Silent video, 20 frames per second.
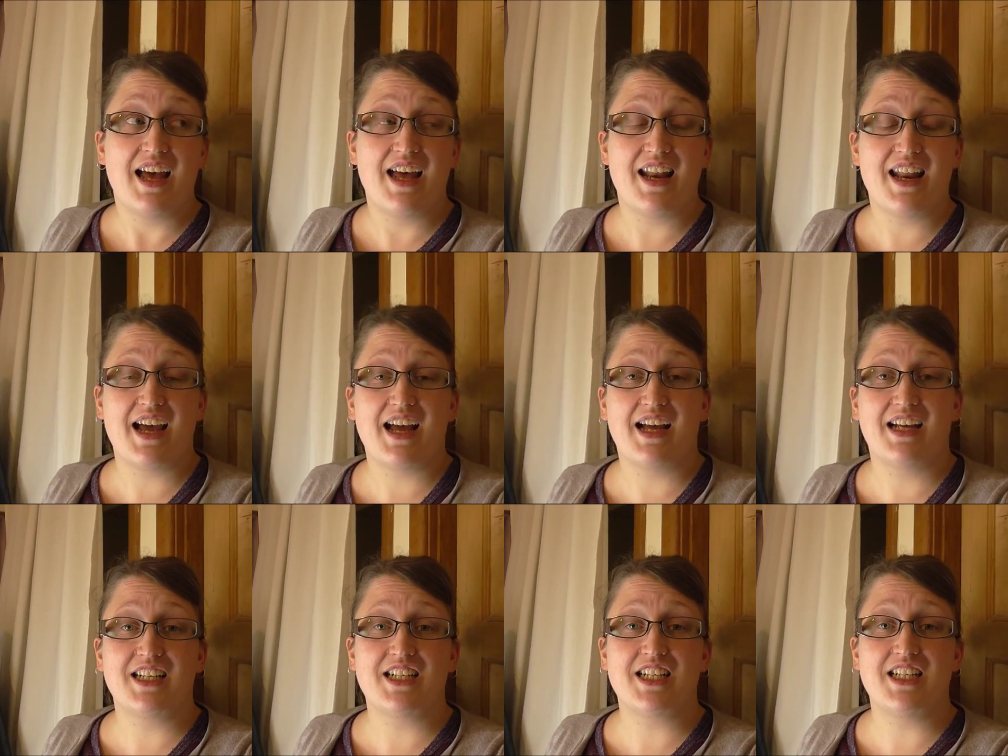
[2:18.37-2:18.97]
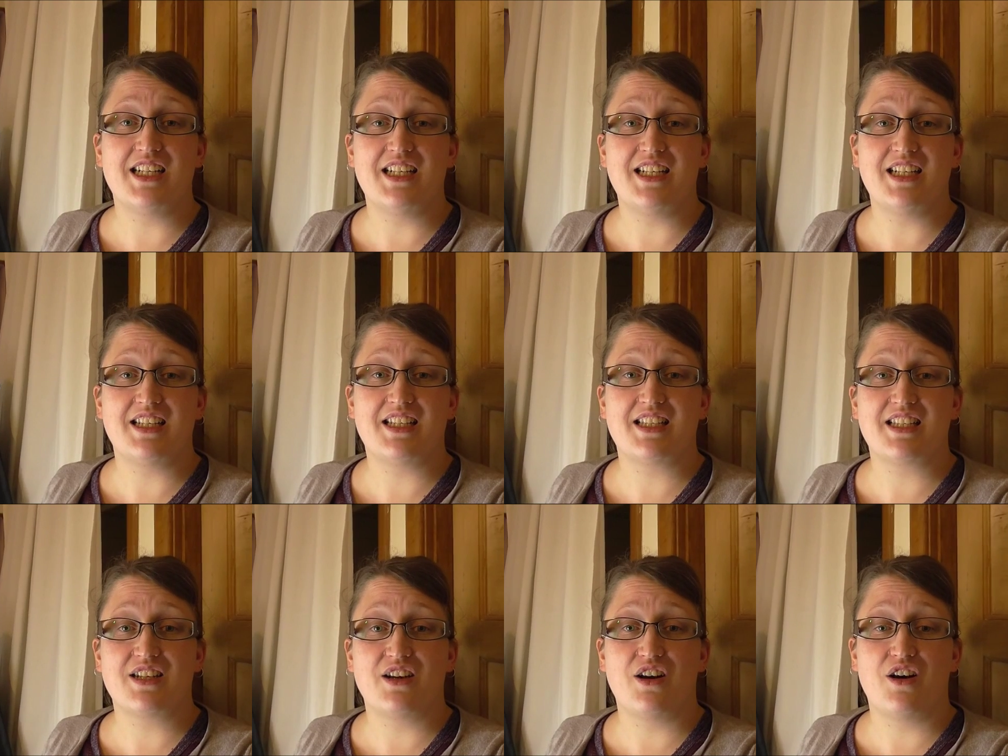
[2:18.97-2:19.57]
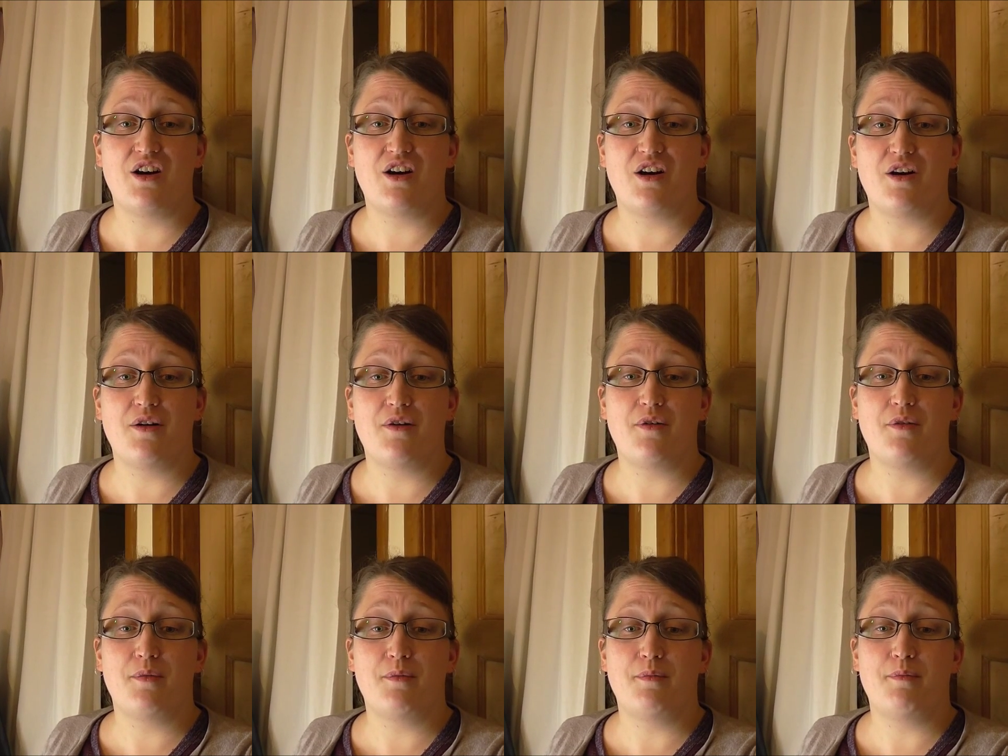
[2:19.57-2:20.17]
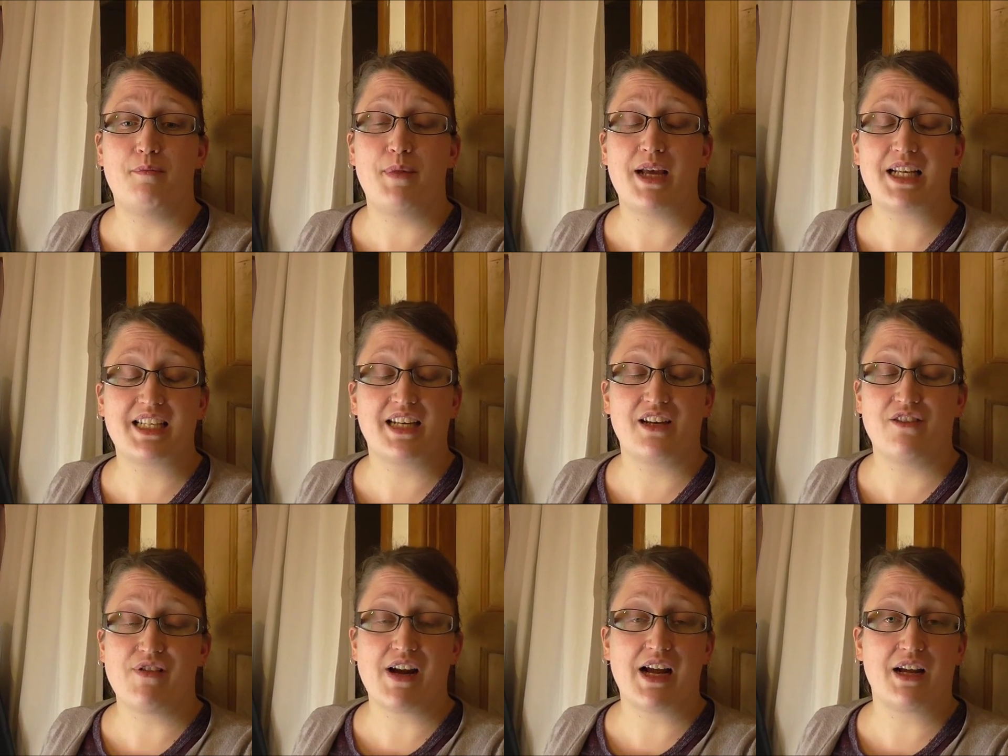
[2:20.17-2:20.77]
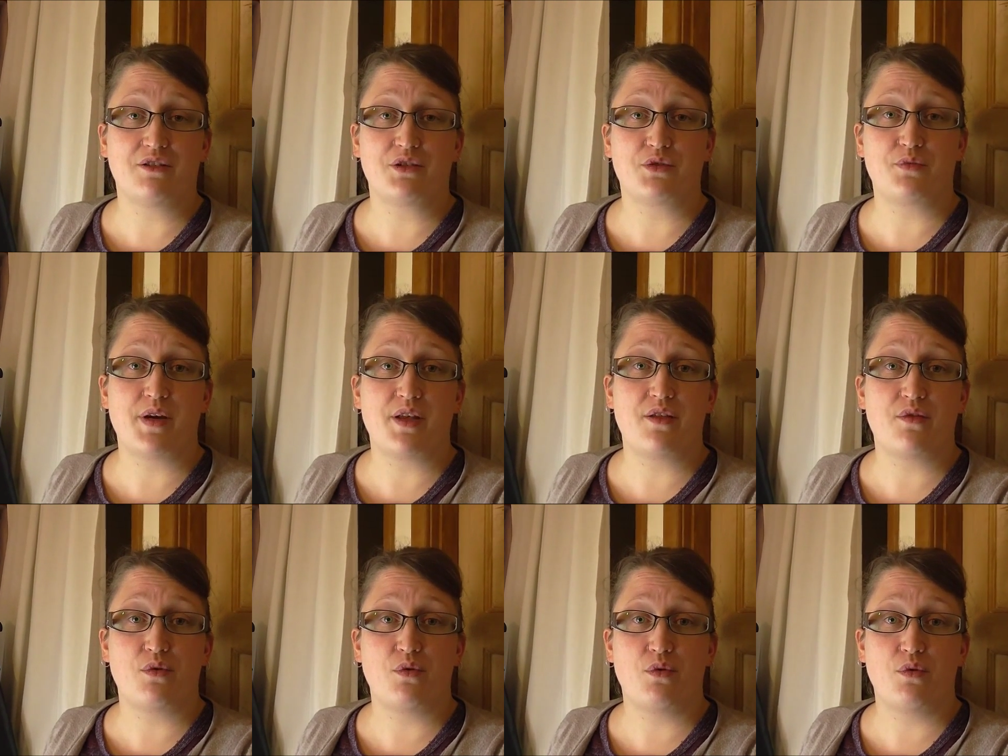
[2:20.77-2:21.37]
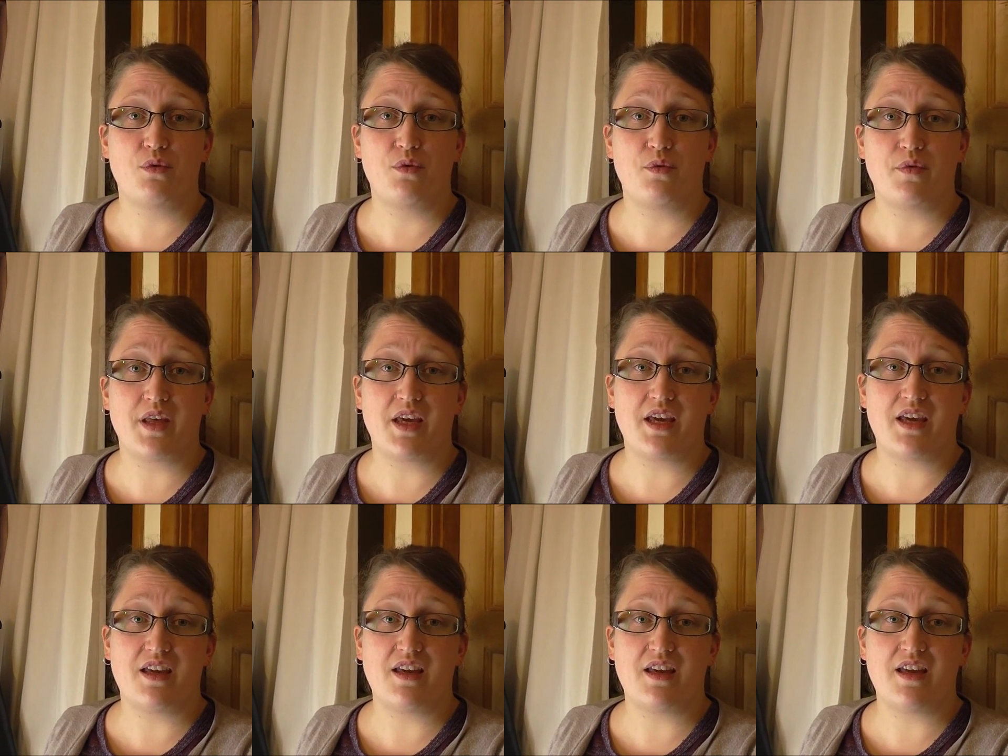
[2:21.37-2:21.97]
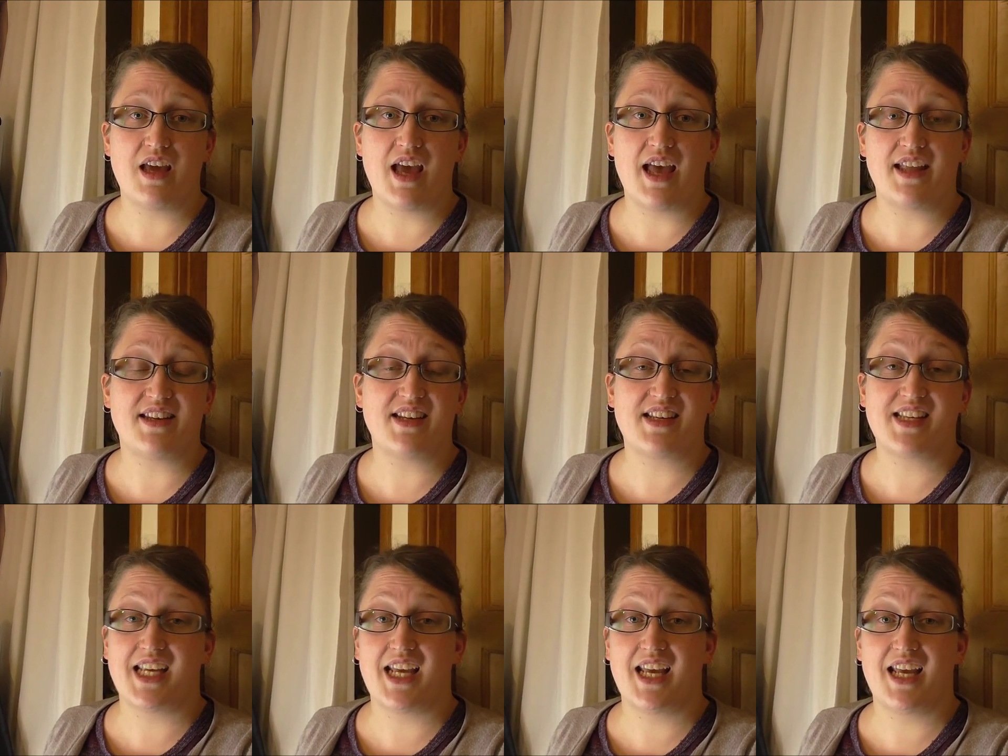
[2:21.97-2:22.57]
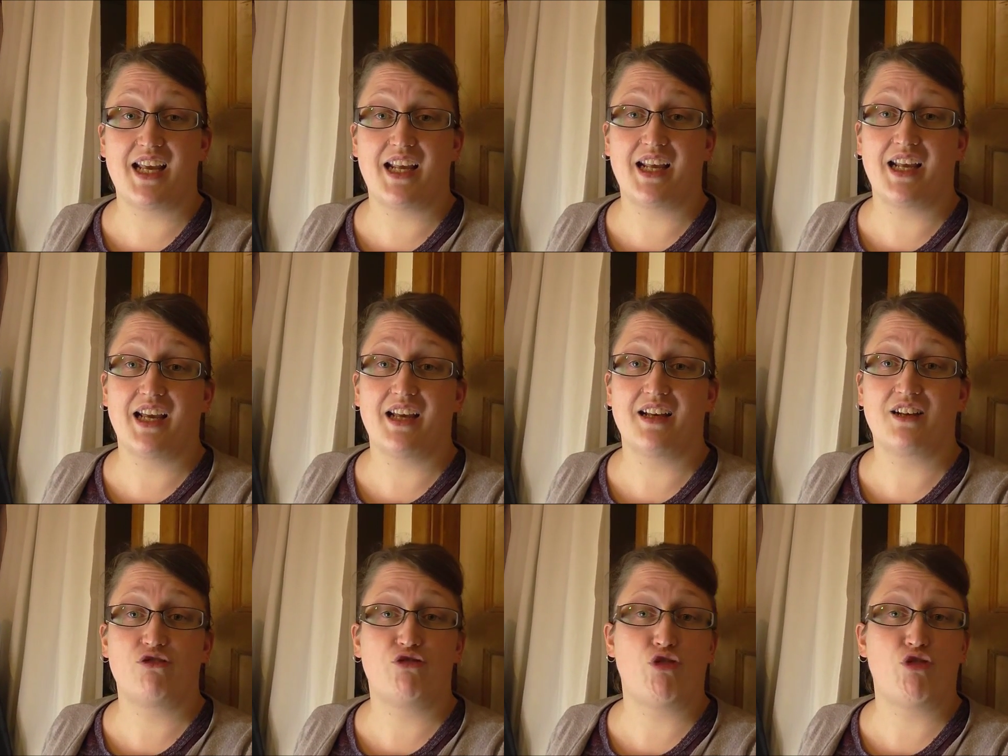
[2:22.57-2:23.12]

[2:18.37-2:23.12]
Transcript: and actually start messing around with all the editing,